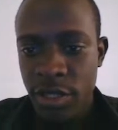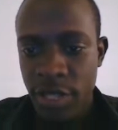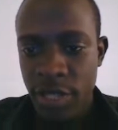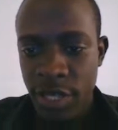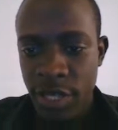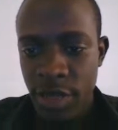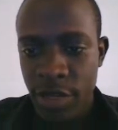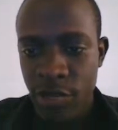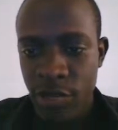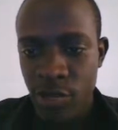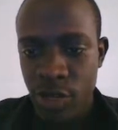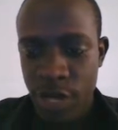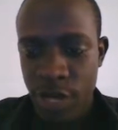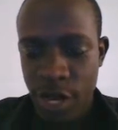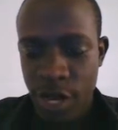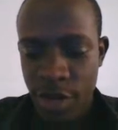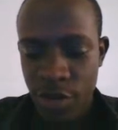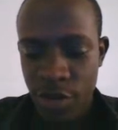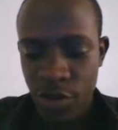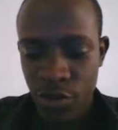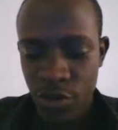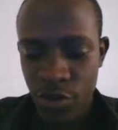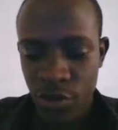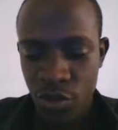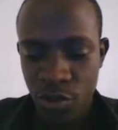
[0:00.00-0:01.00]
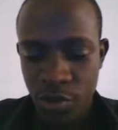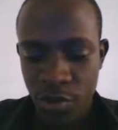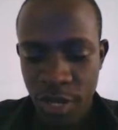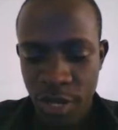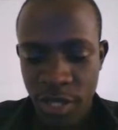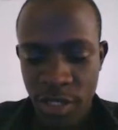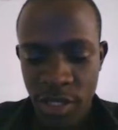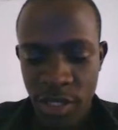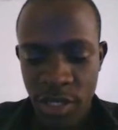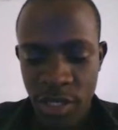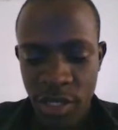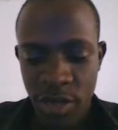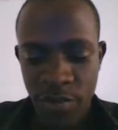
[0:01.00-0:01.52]
then we can also
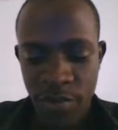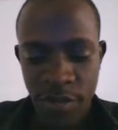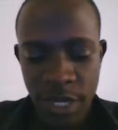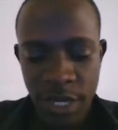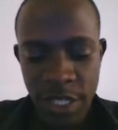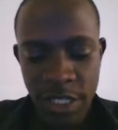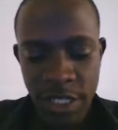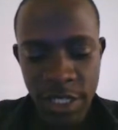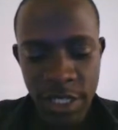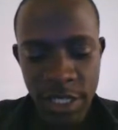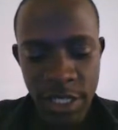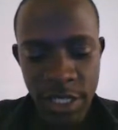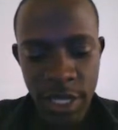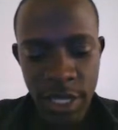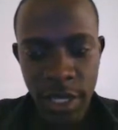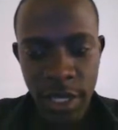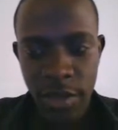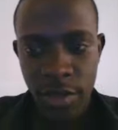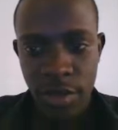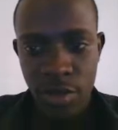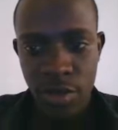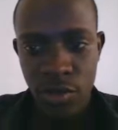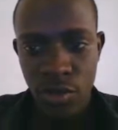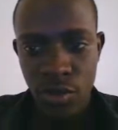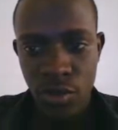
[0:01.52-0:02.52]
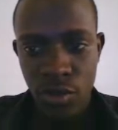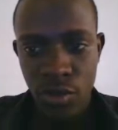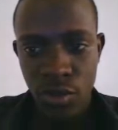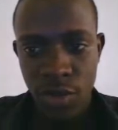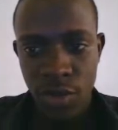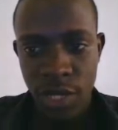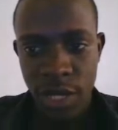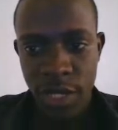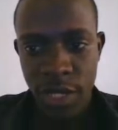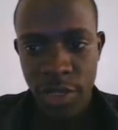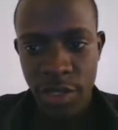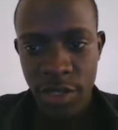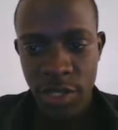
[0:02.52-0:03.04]
pass in a max length. So we
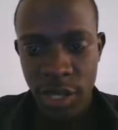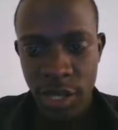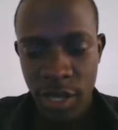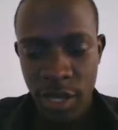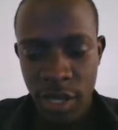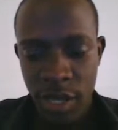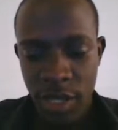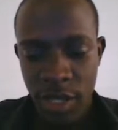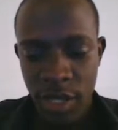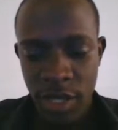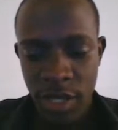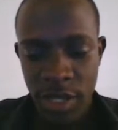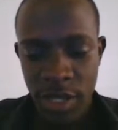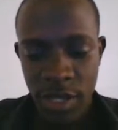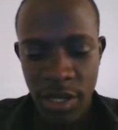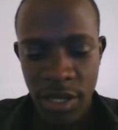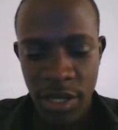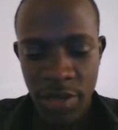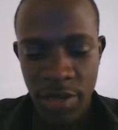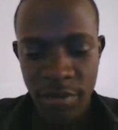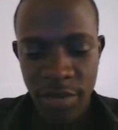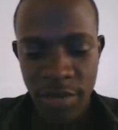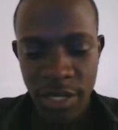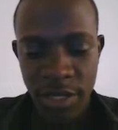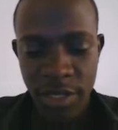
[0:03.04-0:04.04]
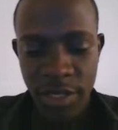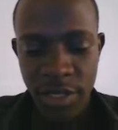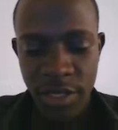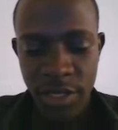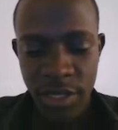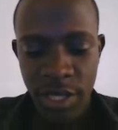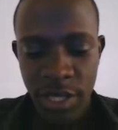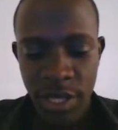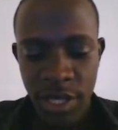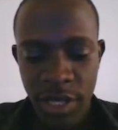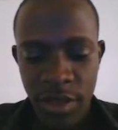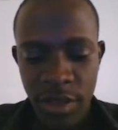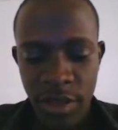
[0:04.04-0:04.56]
can say a max
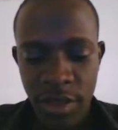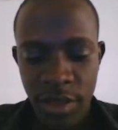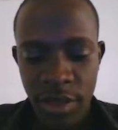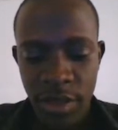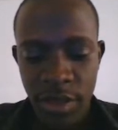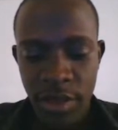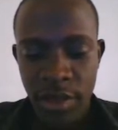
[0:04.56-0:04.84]
length